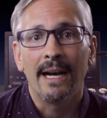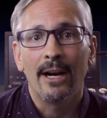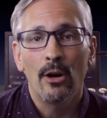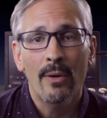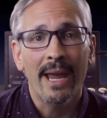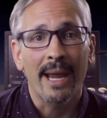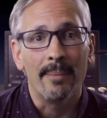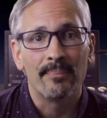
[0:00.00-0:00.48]

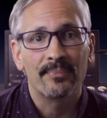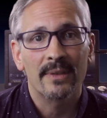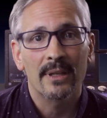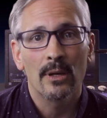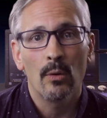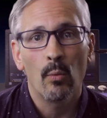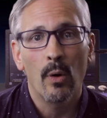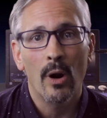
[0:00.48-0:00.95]
okay,
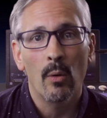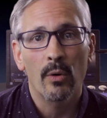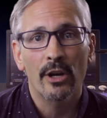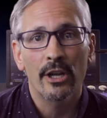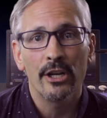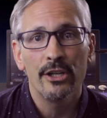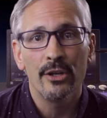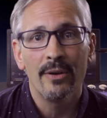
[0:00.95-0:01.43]
what we're
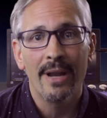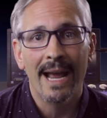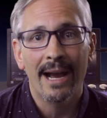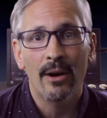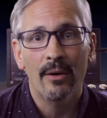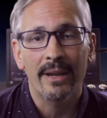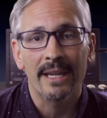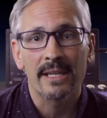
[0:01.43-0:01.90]
going to do
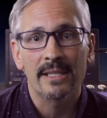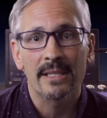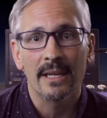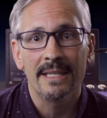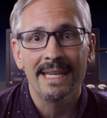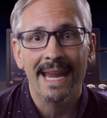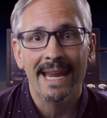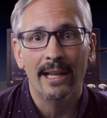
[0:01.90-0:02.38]
now is
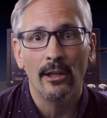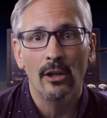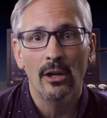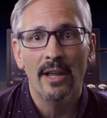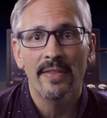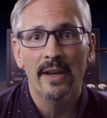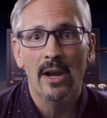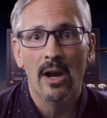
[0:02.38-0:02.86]
take a
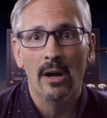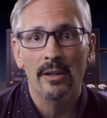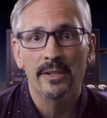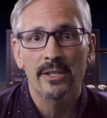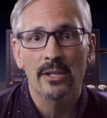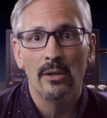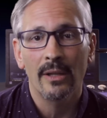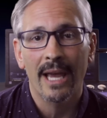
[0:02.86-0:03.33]
look at the
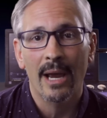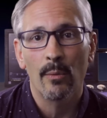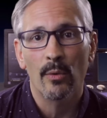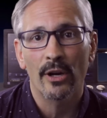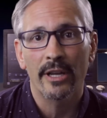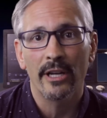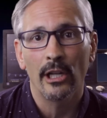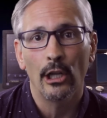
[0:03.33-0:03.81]
console, and
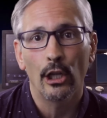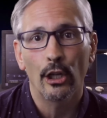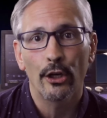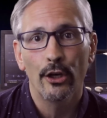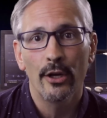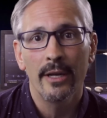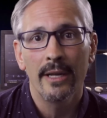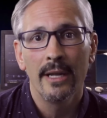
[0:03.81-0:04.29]
we're going to
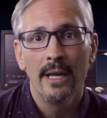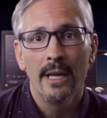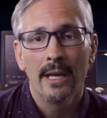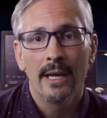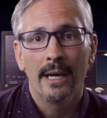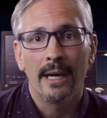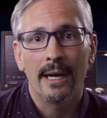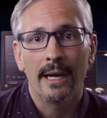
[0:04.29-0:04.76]
learn
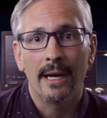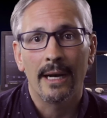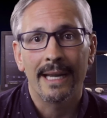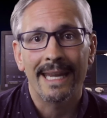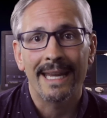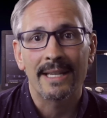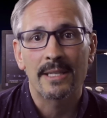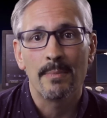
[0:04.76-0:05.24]

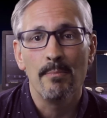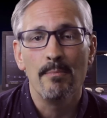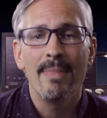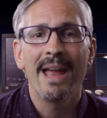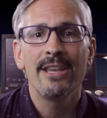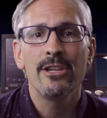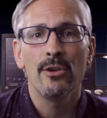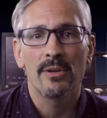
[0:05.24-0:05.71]
its
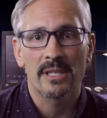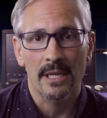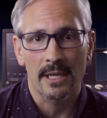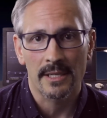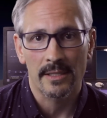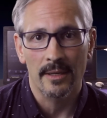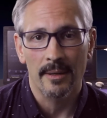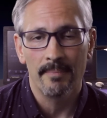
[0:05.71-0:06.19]
menu
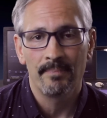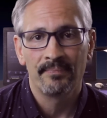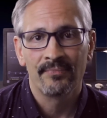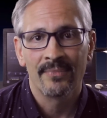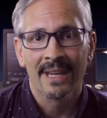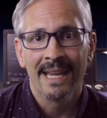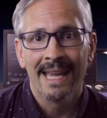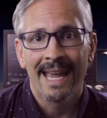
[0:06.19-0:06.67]
system.
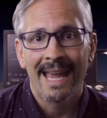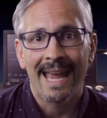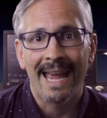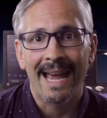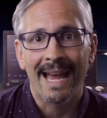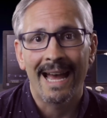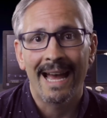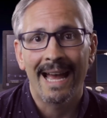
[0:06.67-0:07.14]

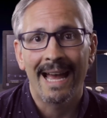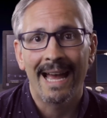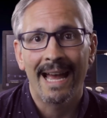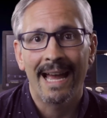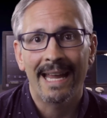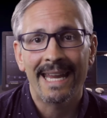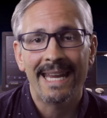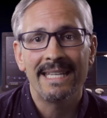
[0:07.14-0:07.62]

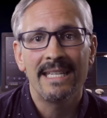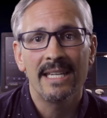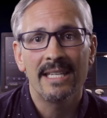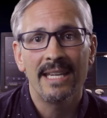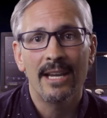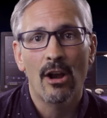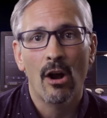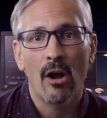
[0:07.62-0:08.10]

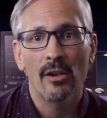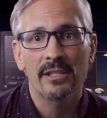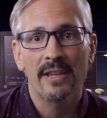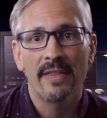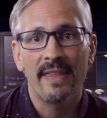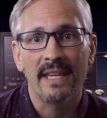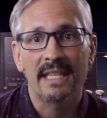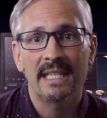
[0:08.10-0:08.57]
ETC calls
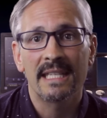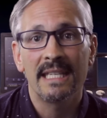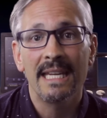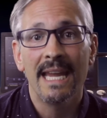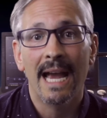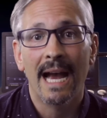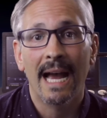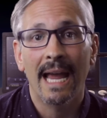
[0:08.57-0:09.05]
it the
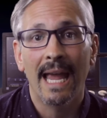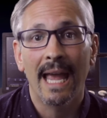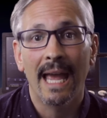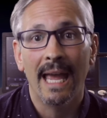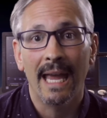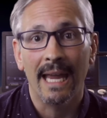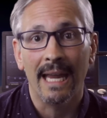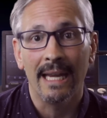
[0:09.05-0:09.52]

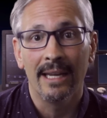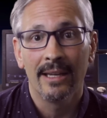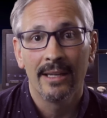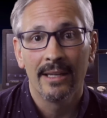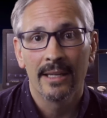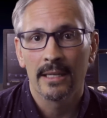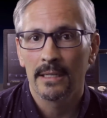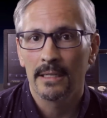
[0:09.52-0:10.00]
CIA.
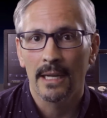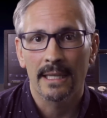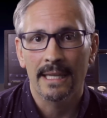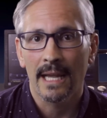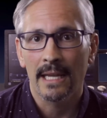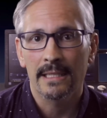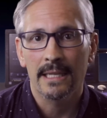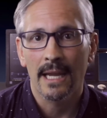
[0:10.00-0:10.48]
Not
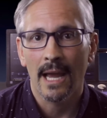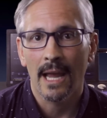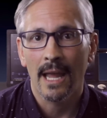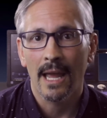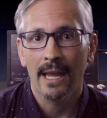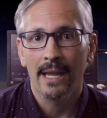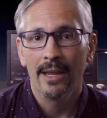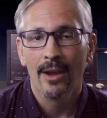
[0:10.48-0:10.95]
that
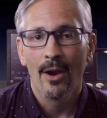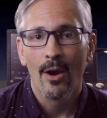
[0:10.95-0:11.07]
CIA,